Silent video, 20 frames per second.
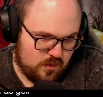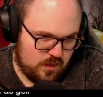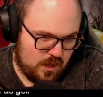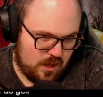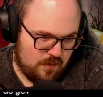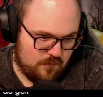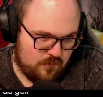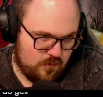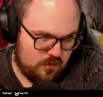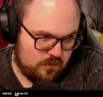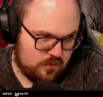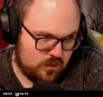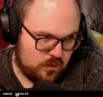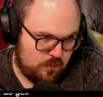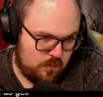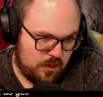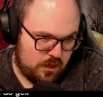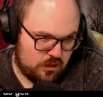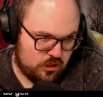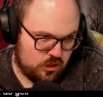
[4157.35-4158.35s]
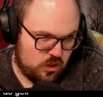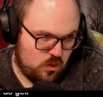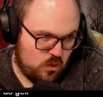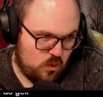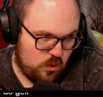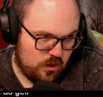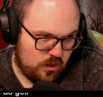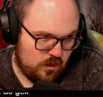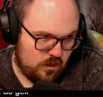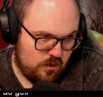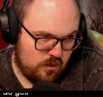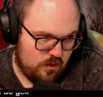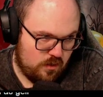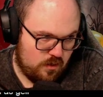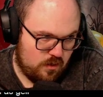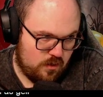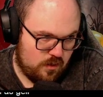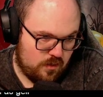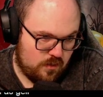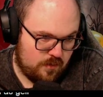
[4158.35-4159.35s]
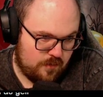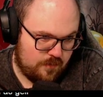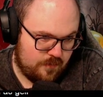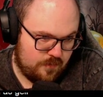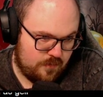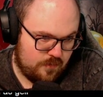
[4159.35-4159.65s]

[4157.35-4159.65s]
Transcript: Caverns, Pitch Courtyard.